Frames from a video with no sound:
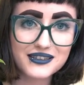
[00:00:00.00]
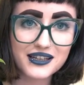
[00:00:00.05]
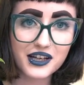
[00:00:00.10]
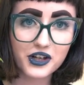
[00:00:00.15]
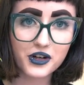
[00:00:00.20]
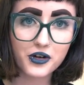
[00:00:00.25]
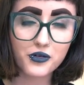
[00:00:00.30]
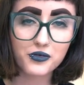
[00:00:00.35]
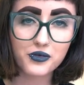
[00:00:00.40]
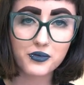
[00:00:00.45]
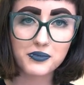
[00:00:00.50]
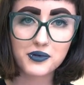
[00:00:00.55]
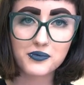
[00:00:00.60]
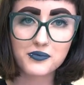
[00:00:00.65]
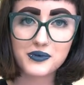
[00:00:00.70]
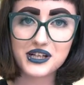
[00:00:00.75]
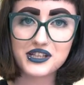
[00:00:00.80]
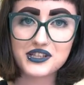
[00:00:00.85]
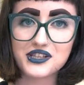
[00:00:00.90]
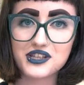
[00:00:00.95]
that I got from the
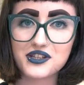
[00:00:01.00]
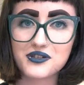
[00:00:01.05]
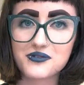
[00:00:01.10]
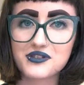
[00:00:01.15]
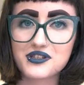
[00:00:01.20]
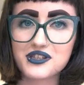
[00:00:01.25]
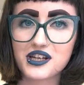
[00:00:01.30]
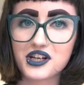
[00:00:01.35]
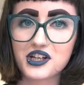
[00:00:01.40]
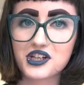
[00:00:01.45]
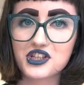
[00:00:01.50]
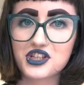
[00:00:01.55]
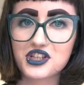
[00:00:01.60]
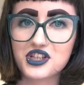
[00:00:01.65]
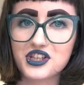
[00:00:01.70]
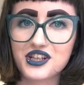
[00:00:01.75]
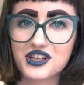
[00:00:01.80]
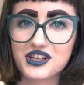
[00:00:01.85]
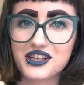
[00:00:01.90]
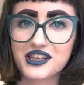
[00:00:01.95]
rescue
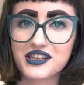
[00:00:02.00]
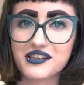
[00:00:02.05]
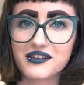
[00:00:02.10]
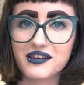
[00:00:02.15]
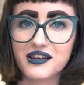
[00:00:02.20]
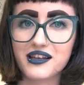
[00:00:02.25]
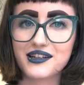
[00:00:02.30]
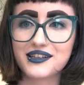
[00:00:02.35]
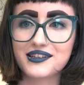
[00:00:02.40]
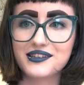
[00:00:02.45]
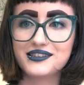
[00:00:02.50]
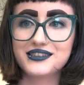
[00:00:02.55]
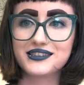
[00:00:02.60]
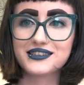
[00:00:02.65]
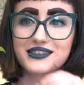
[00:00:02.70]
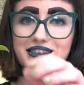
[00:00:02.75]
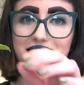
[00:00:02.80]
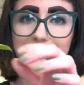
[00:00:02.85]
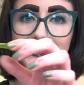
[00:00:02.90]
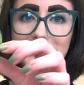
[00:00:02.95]
section, I think at
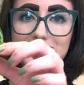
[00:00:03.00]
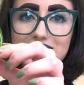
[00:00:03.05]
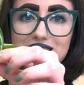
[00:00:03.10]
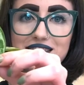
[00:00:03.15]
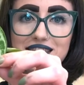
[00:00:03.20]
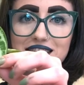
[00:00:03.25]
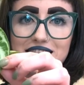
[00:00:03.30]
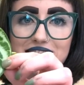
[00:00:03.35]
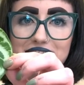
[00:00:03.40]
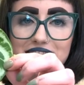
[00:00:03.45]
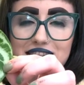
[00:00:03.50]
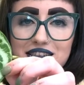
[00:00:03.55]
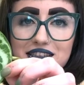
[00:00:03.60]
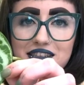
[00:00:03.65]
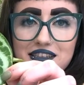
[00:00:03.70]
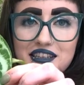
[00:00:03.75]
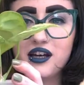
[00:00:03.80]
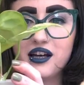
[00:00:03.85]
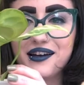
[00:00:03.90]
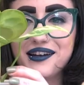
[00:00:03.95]
Langlands Garden
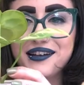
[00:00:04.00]
Centre.